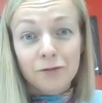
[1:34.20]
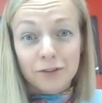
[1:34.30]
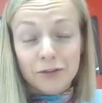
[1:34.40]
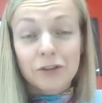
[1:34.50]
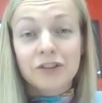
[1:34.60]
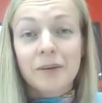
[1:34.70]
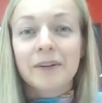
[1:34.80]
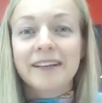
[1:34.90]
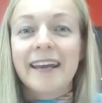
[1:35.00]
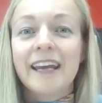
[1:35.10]
research
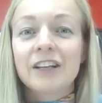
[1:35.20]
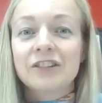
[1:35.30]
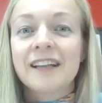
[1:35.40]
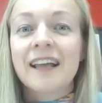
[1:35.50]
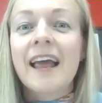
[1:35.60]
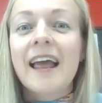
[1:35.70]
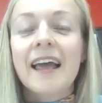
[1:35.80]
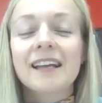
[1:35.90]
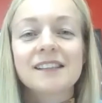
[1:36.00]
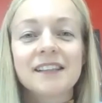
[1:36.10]
application
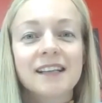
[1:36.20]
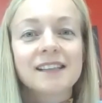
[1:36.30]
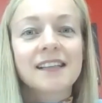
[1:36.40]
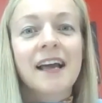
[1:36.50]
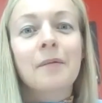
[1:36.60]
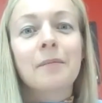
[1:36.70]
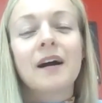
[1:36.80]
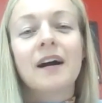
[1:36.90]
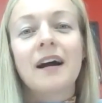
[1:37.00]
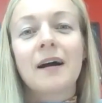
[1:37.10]
and TSM
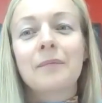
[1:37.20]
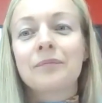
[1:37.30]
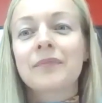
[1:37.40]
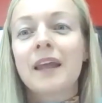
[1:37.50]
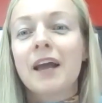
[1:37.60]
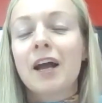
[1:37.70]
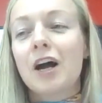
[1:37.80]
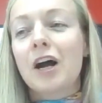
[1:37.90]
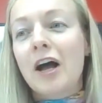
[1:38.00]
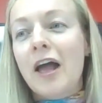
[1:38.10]

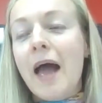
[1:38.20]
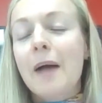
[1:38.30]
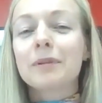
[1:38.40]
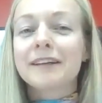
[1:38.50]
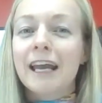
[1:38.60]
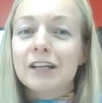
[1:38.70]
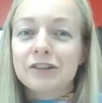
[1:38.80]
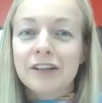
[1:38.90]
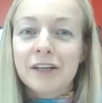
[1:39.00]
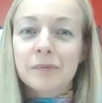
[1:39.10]

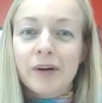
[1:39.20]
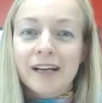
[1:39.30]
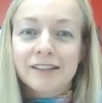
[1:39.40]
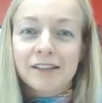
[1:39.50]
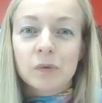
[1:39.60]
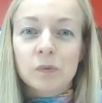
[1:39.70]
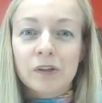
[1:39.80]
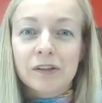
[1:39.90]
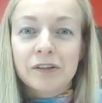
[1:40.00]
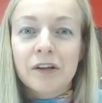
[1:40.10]
Application in Practice
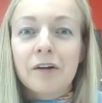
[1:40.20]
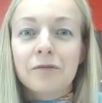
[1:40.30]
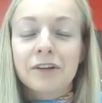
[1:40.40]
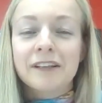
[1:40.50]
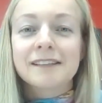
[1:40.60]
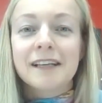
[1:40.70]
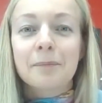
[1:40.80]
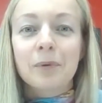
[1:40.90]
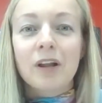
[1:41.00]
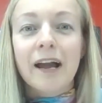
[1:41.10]
Award for his
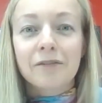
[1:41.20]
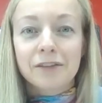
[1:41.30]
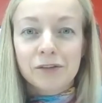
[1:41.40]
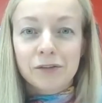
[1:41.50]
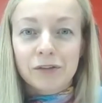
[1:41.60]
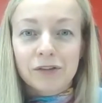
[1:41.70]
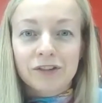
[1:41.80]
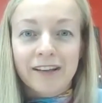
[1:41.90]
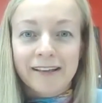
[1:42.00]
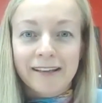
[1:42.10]
applied
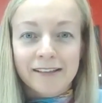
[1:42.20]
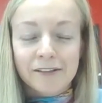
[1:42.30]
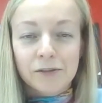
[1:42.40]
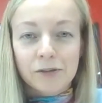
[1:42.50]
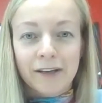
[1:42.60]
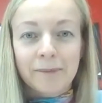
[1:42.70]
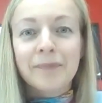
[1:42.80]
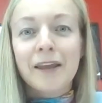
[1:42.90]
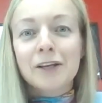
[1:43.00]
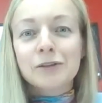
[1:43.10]
research in industry.
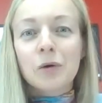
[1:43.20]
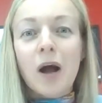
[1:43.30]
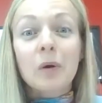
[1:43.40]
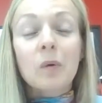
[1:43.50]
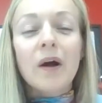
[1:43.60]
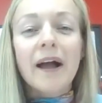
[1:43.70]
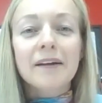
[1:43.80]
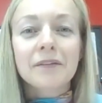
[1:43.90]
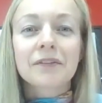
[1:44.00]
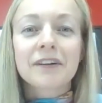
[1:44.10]
So I'm
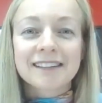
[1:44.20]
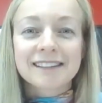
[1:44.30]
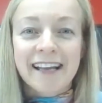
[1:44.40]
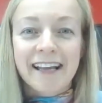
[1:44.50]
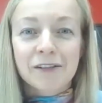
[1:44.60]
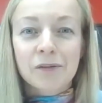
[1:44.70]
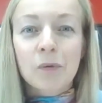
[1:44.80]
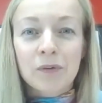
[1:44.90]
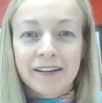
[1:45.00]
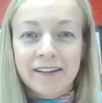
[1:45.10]
quite thrilled and
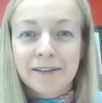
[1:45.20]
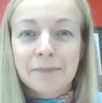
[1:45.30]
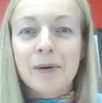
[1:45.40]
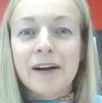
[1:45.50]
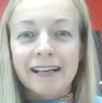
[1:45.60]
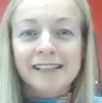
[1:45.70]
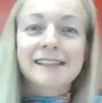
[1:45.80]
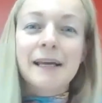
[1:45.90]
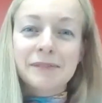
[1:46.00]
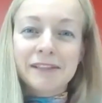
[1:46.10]
honored that Mark
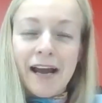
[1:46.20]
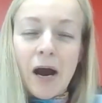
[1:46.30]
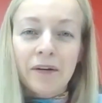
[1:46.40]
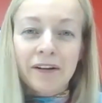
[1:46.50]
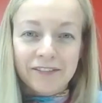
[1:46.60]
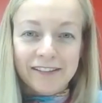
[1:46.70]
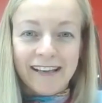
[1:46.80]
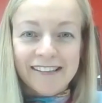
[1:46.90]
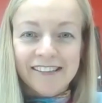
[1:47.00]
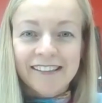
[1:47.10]
accepted our
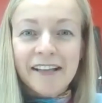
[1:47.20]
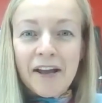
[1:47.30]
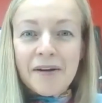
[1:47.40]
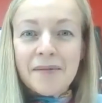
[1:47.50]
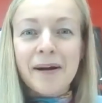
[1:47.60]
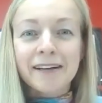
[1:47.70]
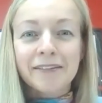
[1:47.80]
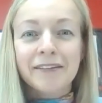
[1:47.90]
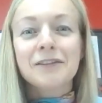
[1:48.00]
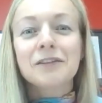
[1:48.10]
invitation.
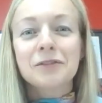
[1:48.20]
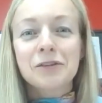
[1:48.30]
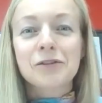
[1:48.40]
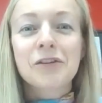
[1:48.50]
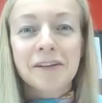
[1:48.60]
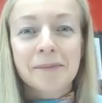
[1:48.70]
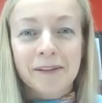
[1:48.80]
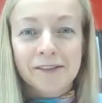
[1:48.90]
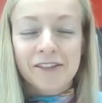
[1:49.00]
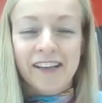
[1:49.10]
Mark, thank you for joining
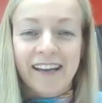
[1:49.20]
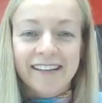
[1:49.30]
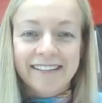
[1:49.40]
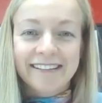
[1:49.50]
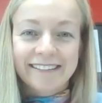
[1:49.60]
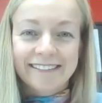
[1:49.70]
me today.